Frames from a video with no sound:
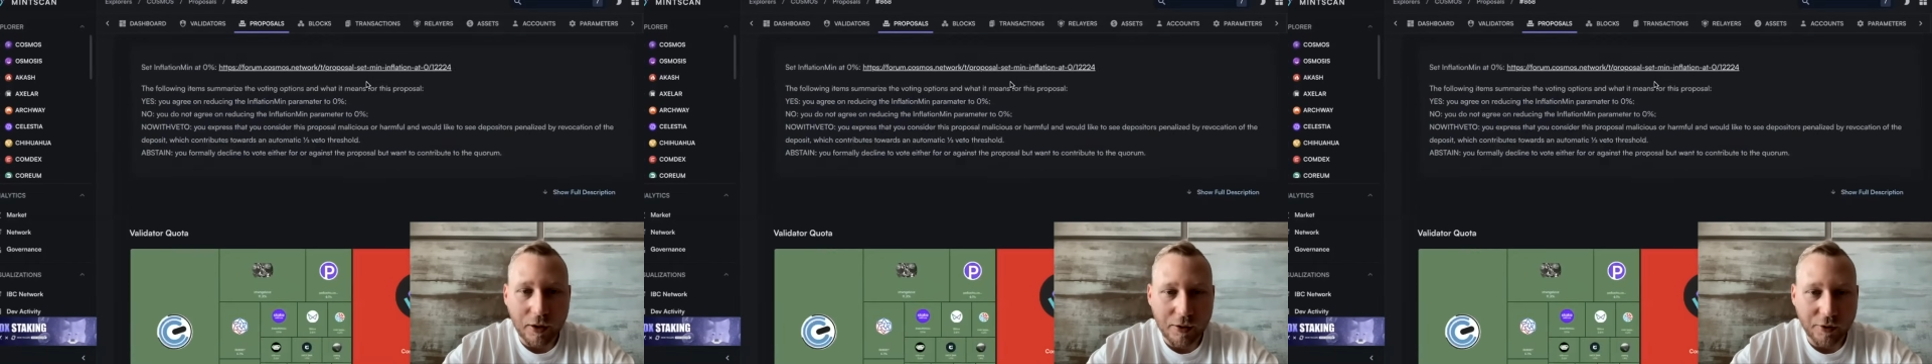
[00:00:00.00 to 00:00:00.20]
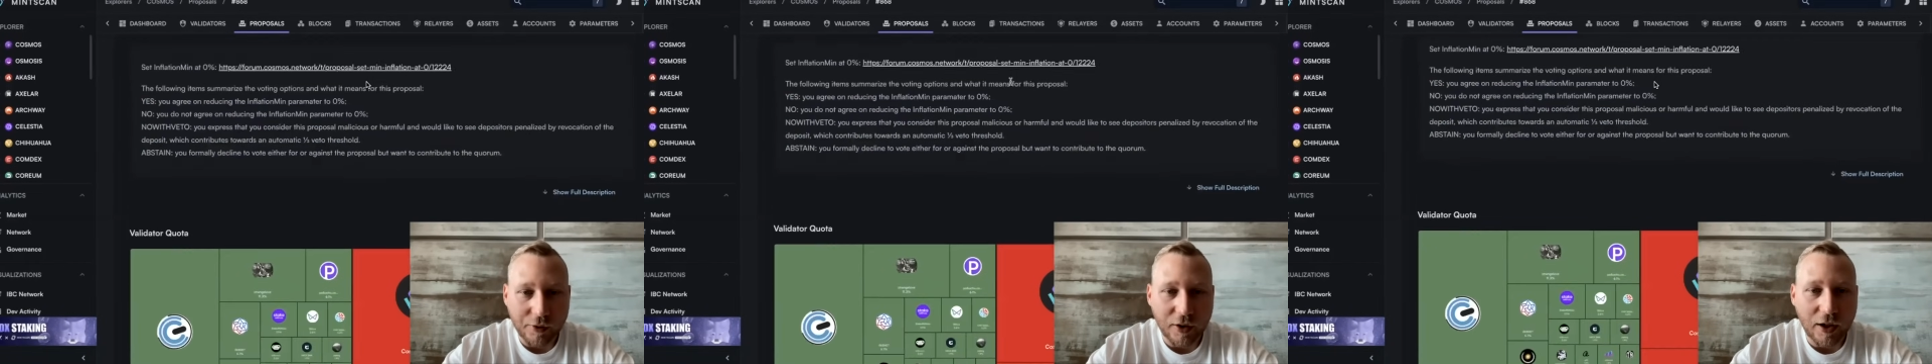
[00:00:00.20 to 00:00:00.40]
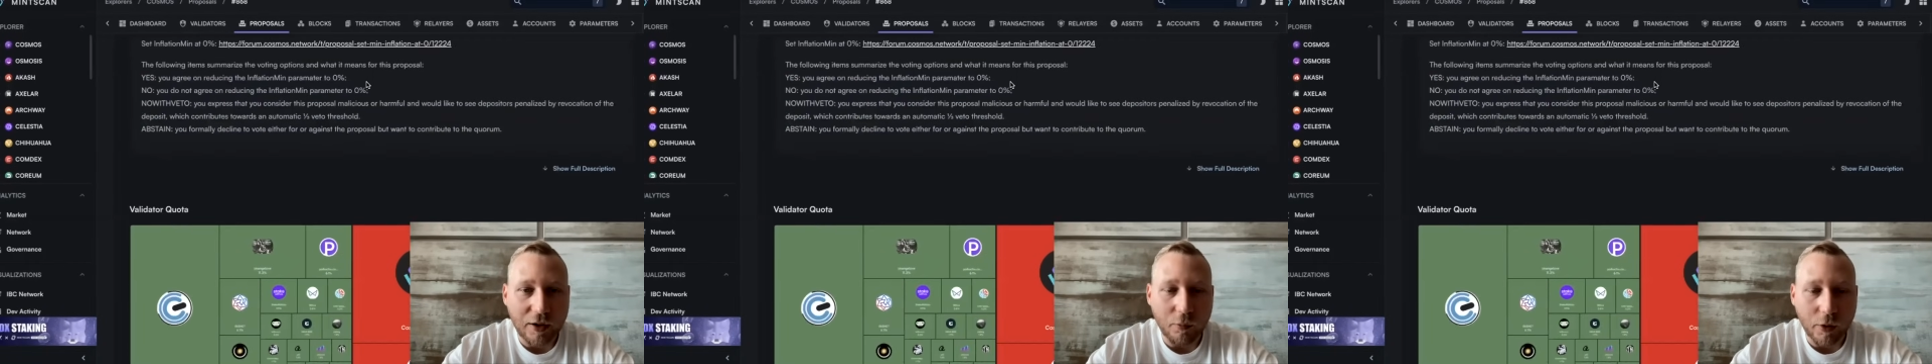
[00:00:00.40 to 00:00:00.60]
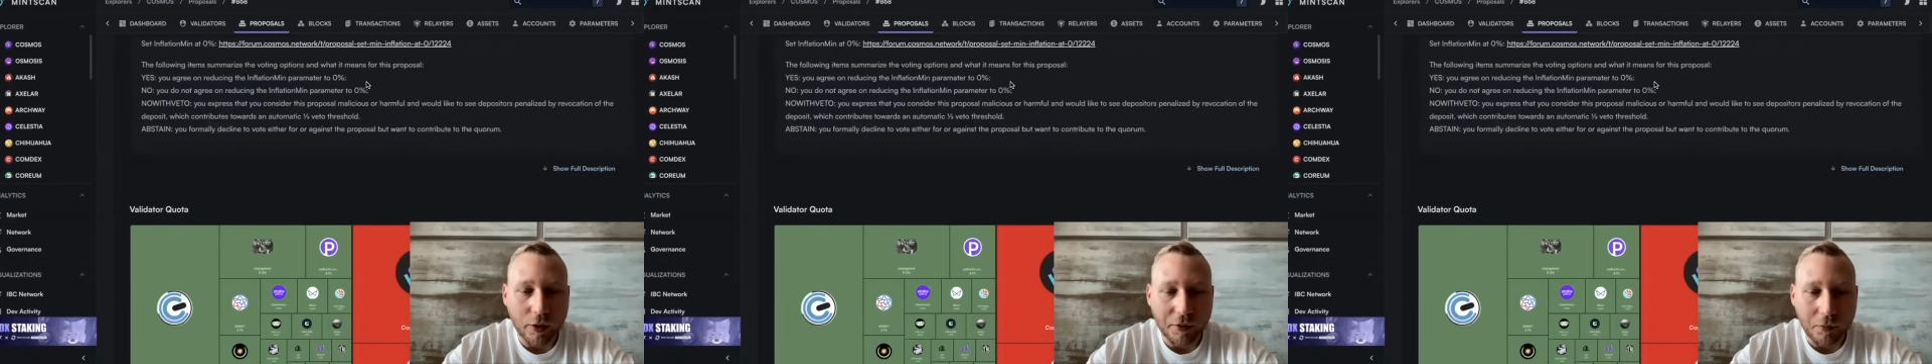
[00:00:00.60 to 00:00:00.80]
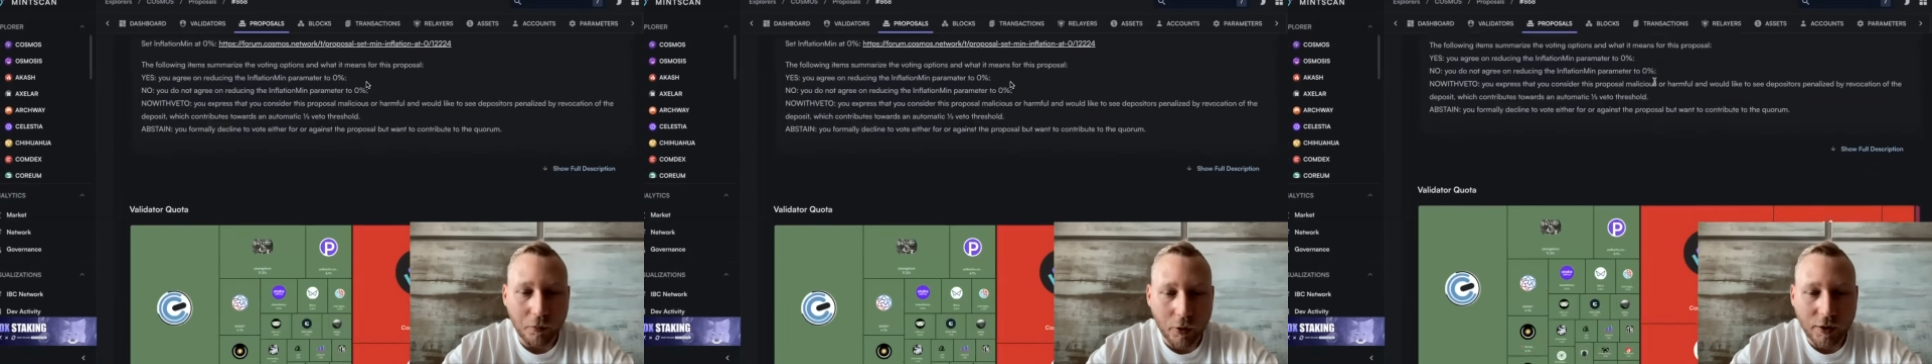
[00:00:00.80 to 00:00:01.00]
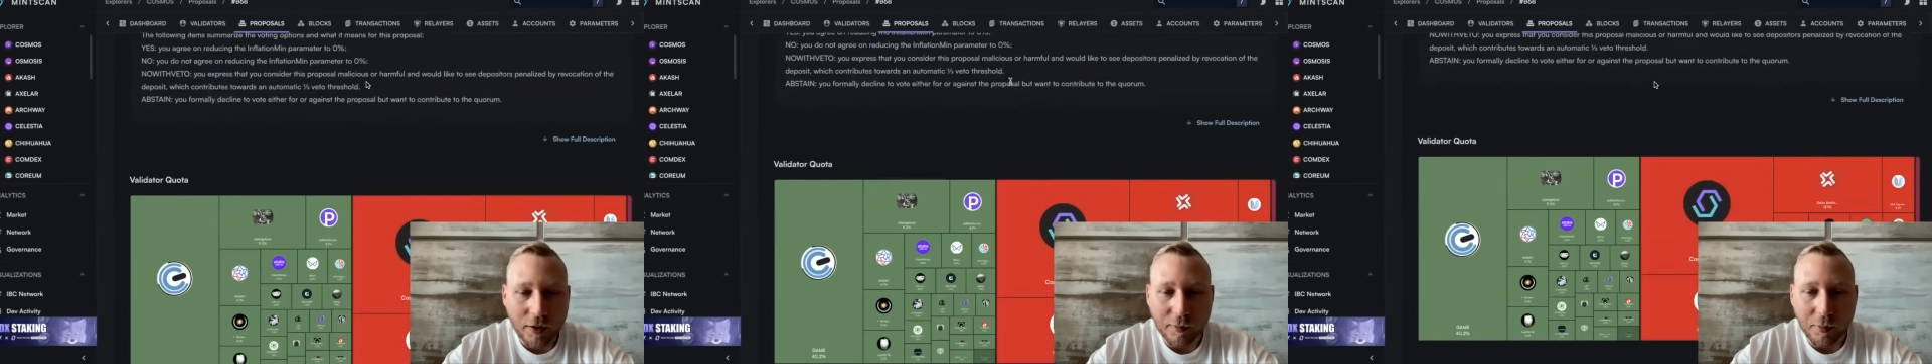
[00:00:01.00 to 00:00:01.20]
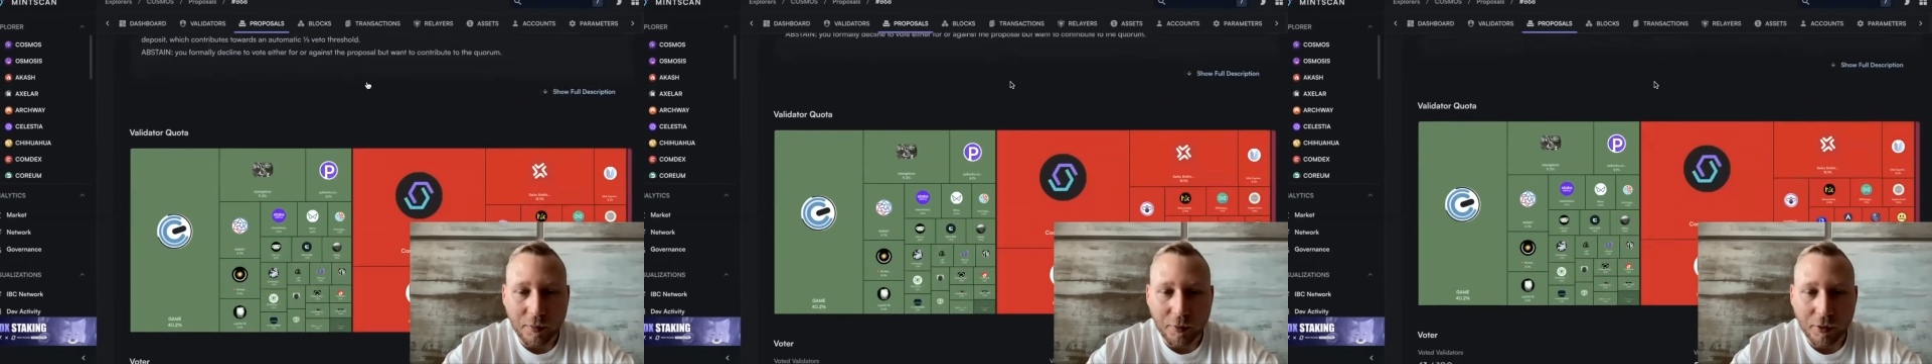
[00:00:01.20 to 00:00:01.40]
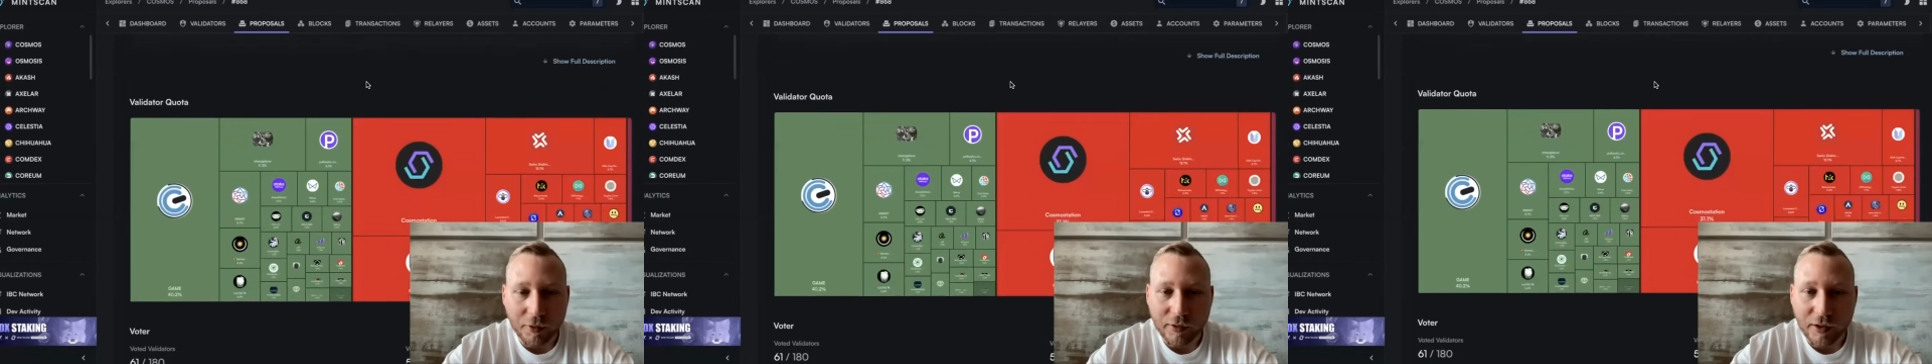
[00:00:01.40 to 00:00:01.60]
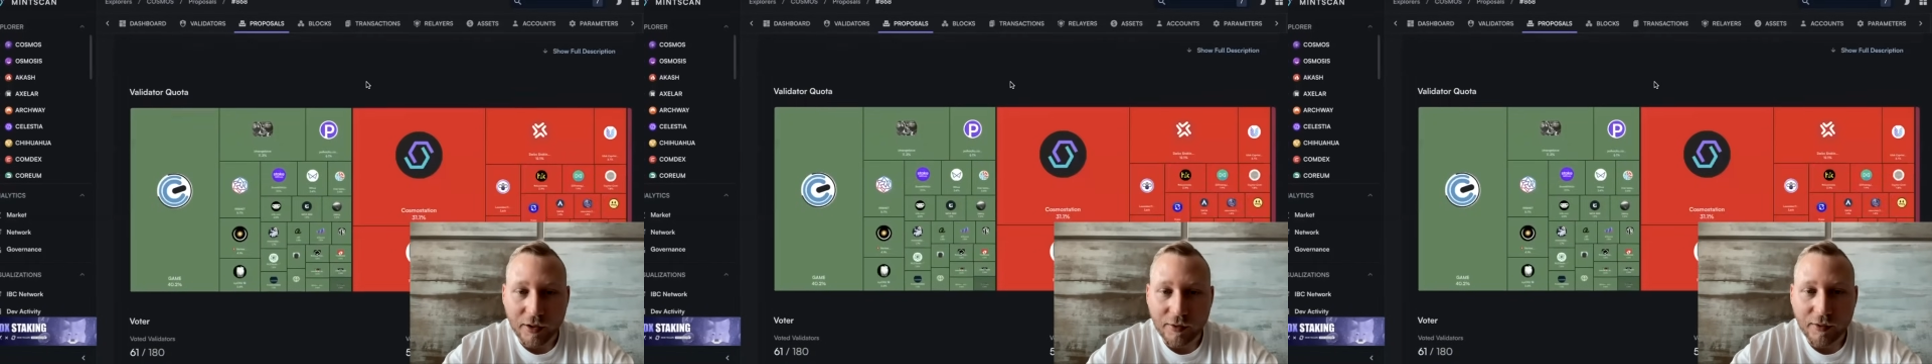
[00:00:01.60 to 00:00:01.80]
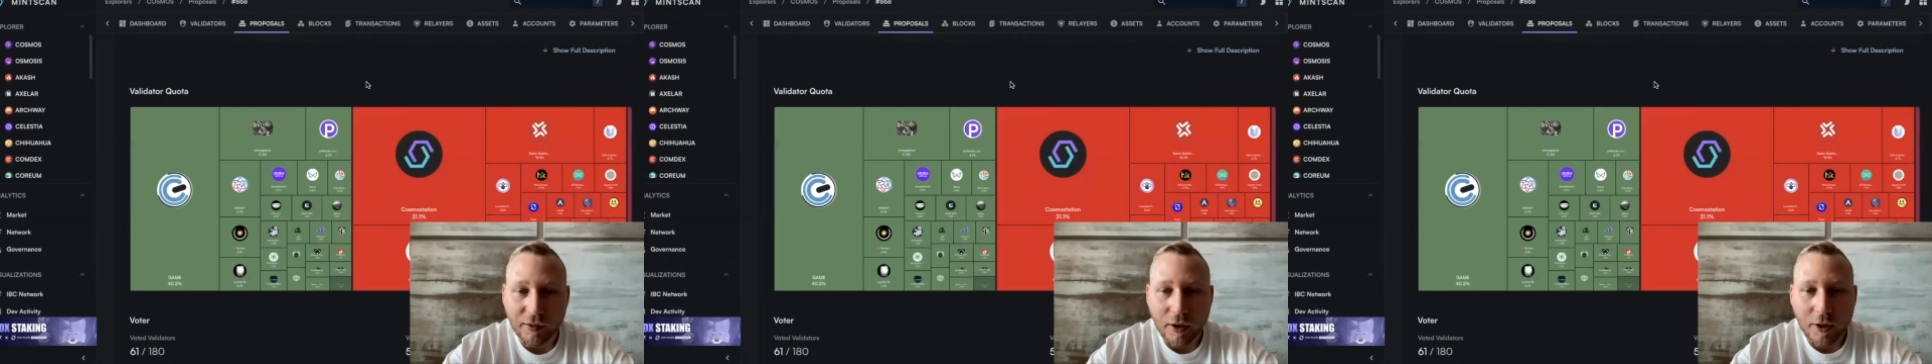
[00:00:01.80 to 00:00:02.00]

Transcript: understand what this proposal is.